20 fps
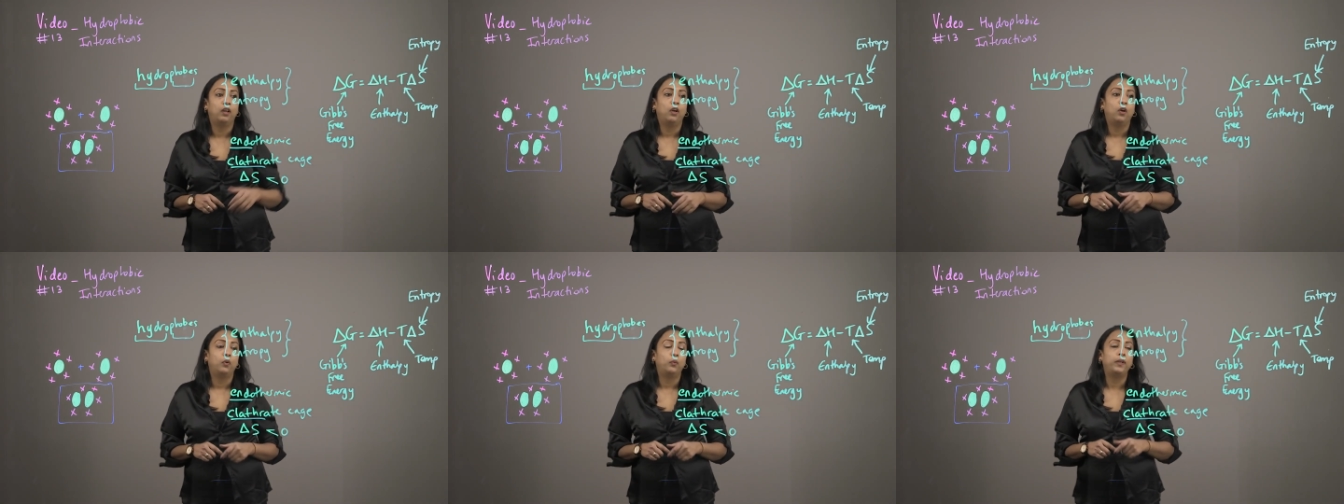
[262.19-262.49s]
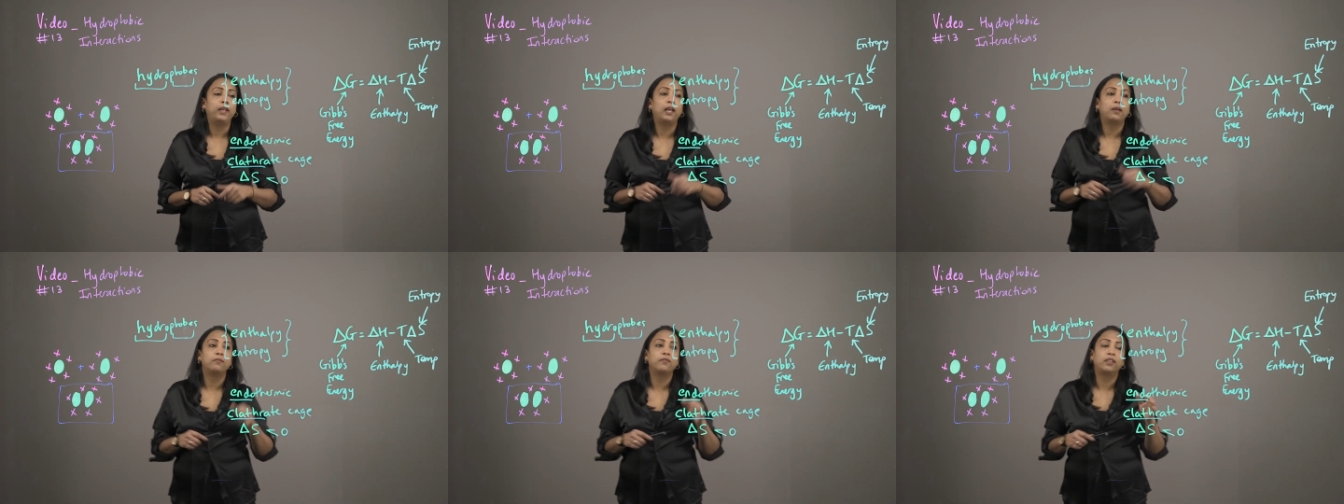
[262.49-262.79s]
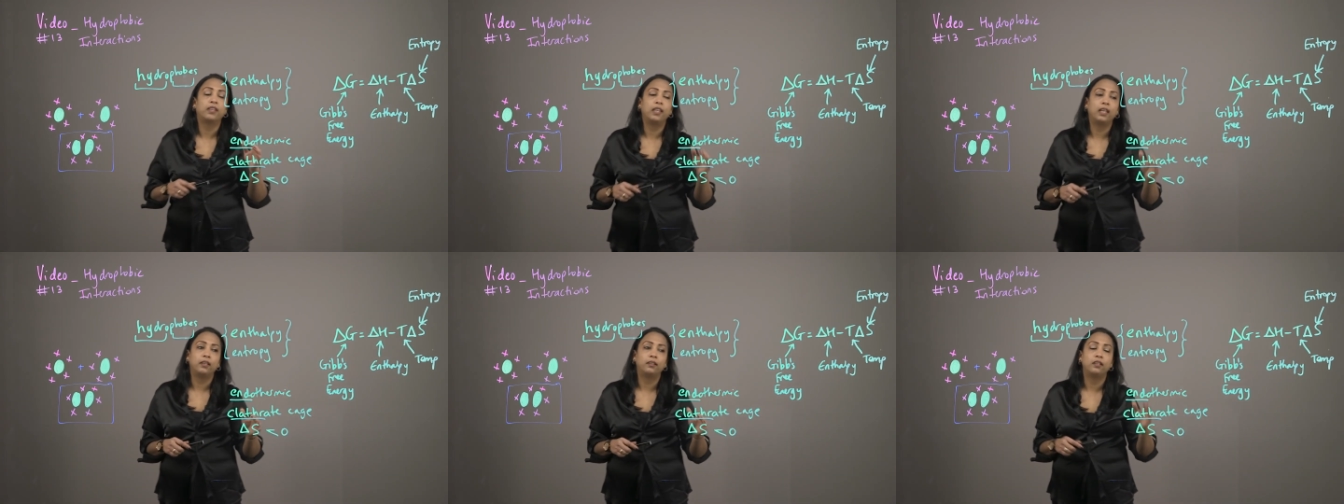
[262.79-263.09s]
we have
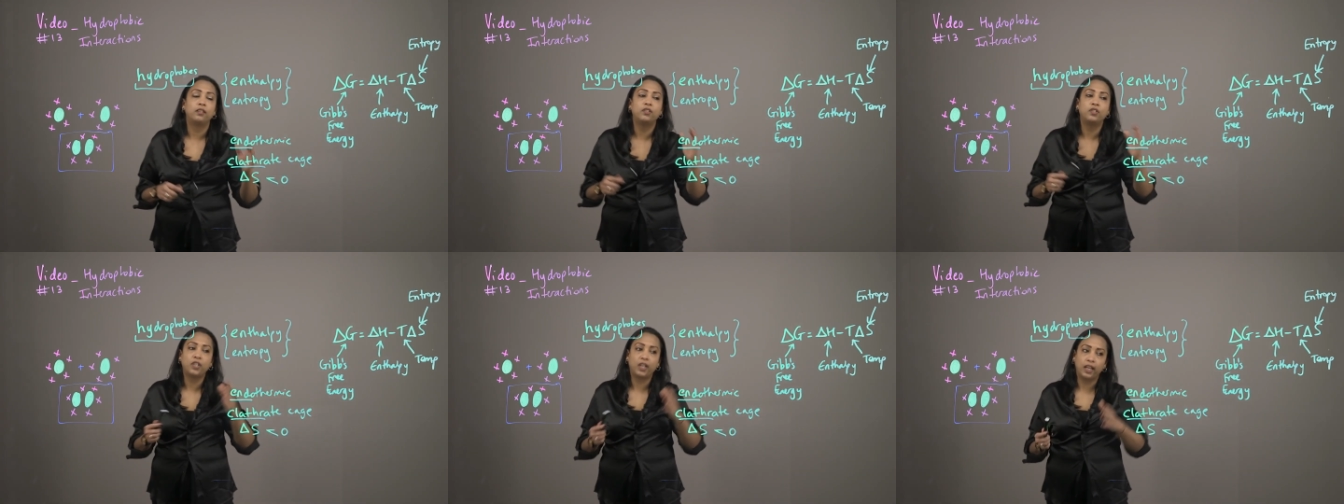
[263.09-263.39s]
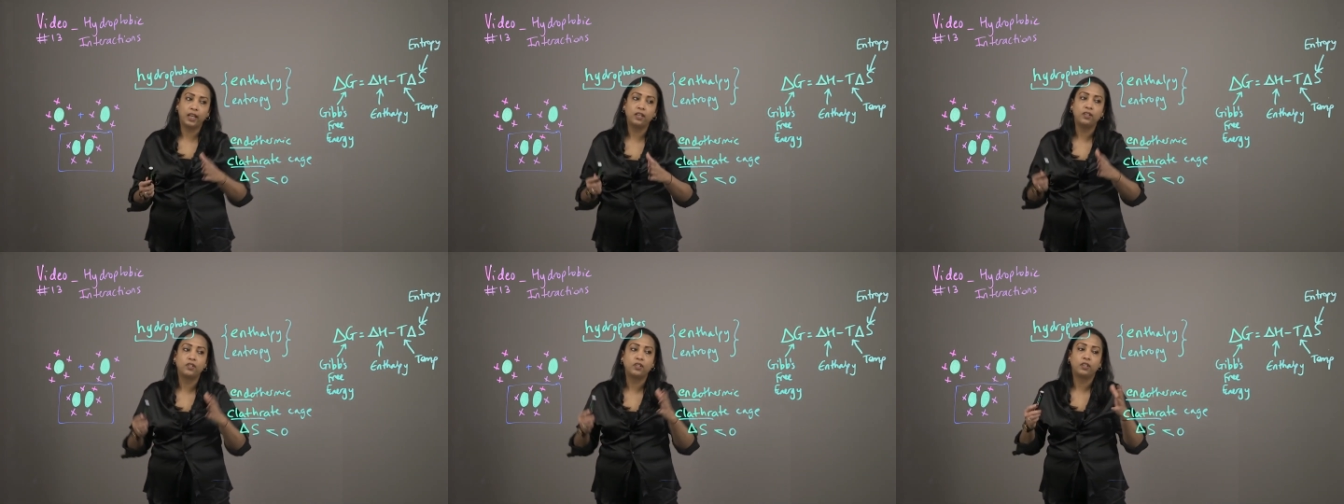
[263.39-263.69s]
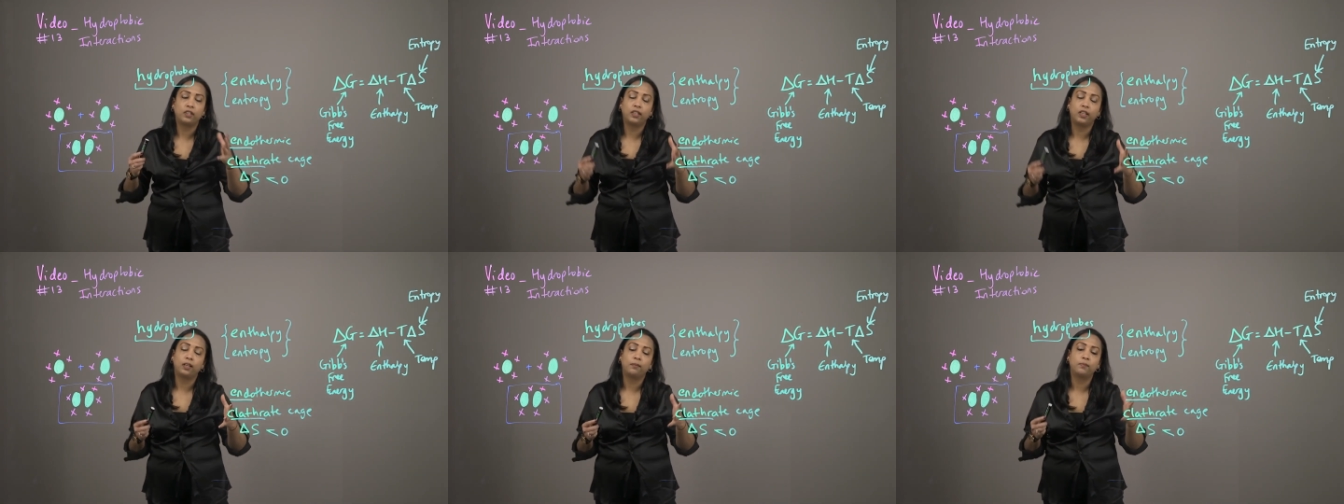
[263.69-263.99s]
the change
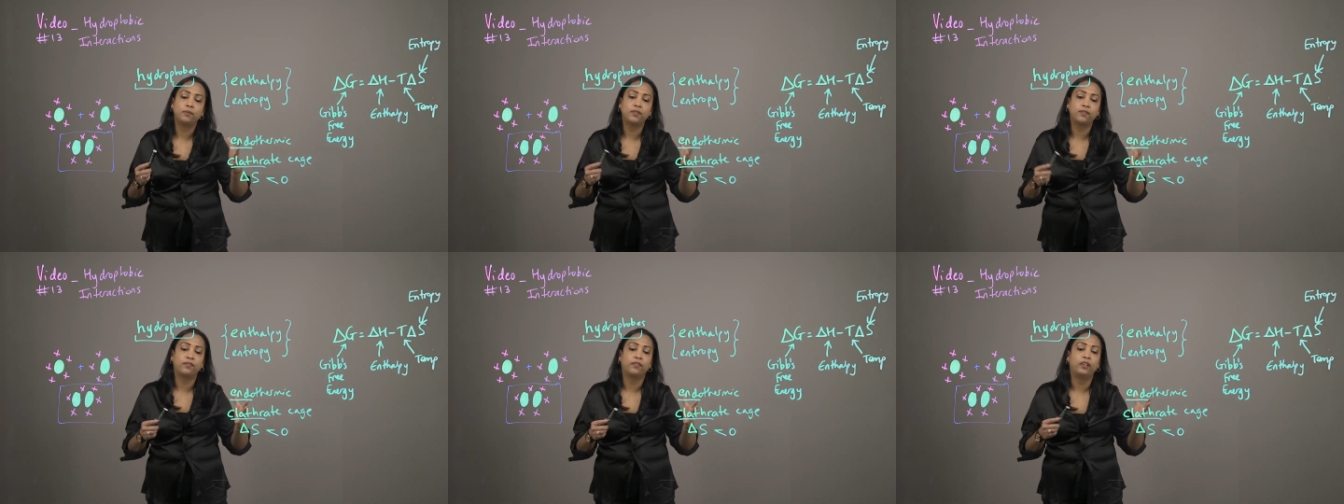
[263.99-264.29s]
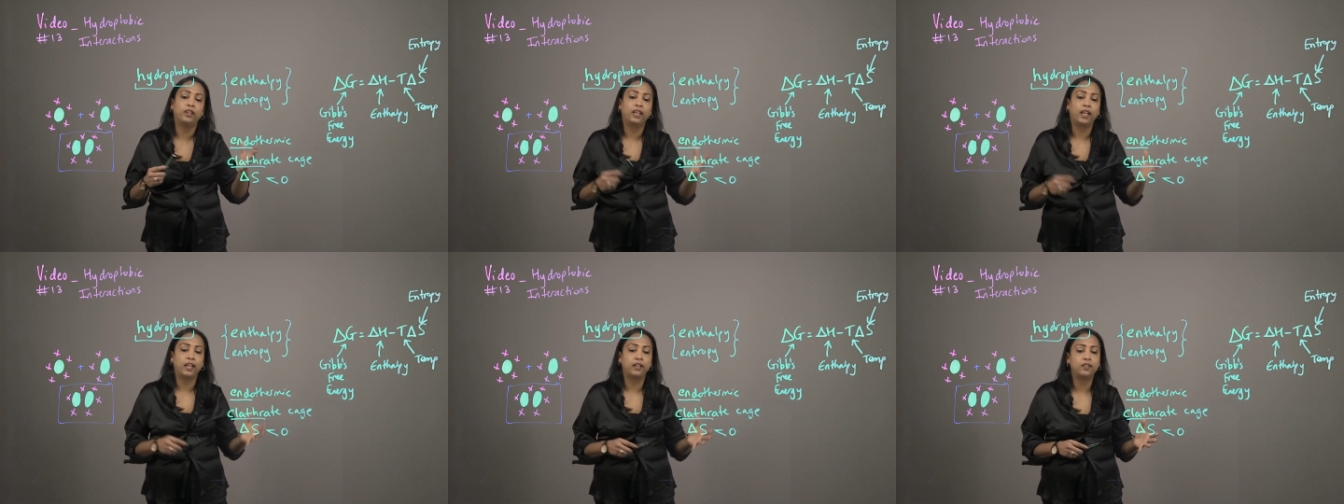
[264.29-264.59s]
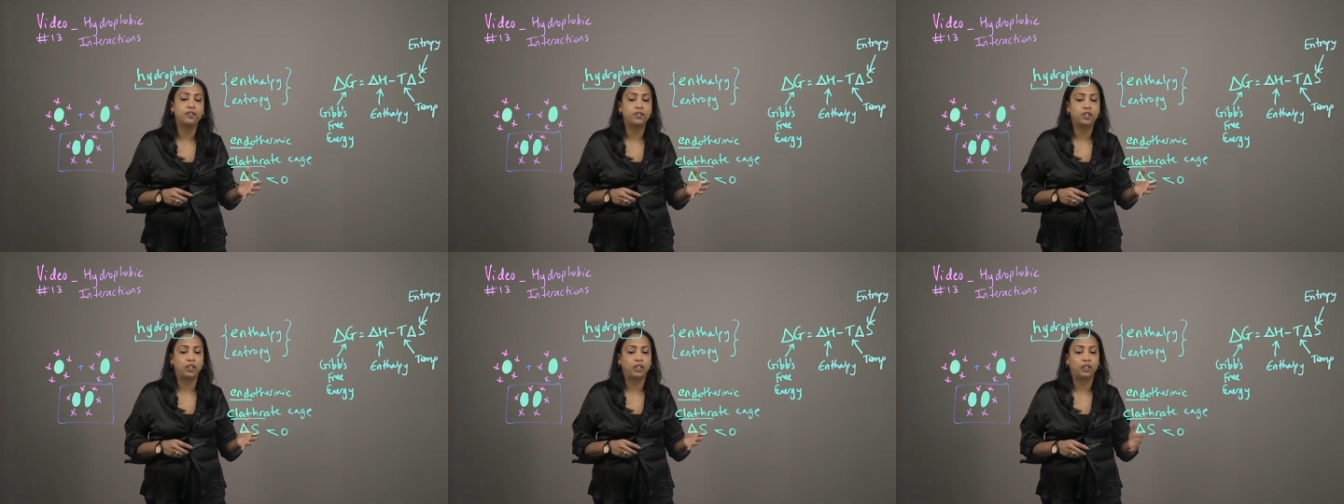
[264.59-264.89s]
in Gibbs free
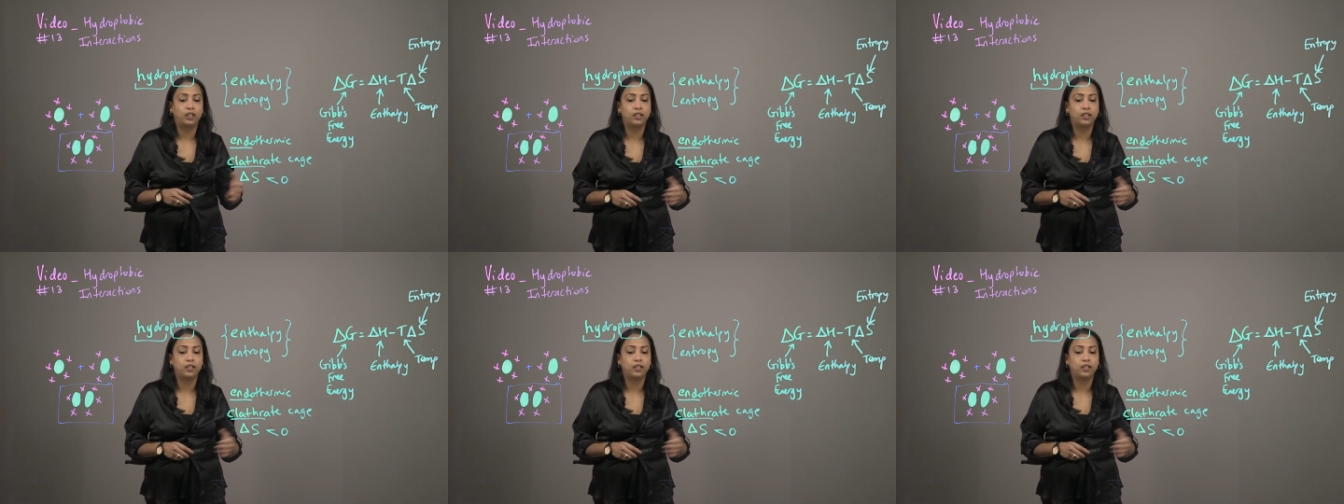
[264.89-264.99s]
energy